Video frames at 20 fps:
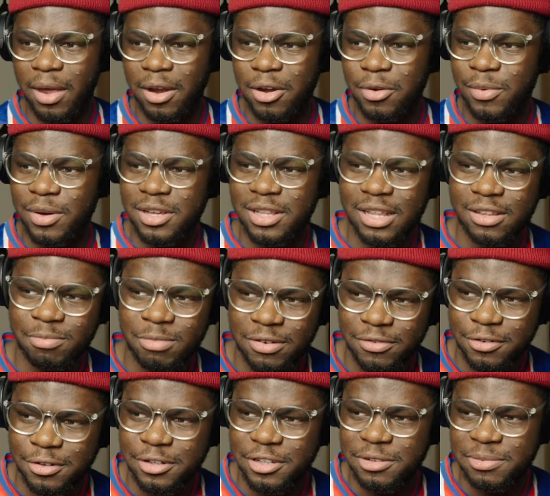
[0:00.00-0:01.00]
I know why you left my
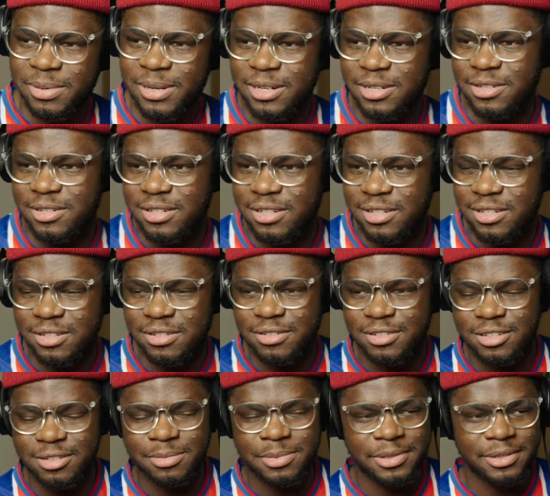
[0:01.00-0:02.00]
For You page. You're a good
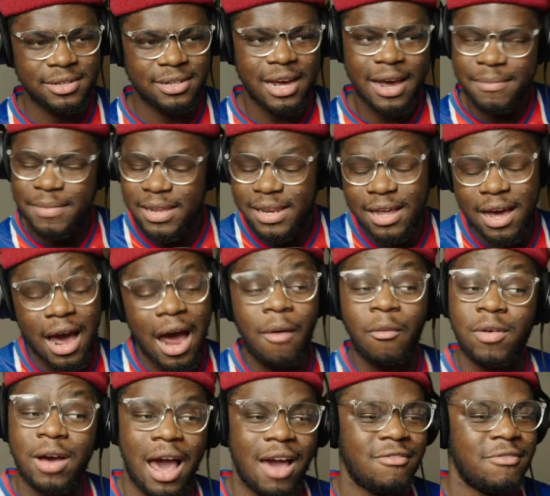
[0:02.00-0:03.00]
YouTuber. I mean, I
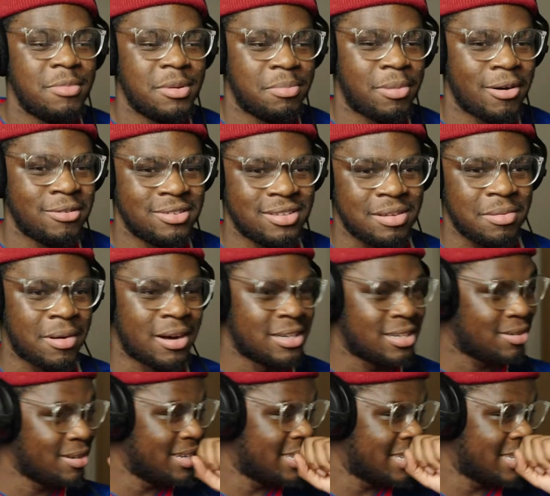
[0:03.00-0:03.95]
haven't been posting much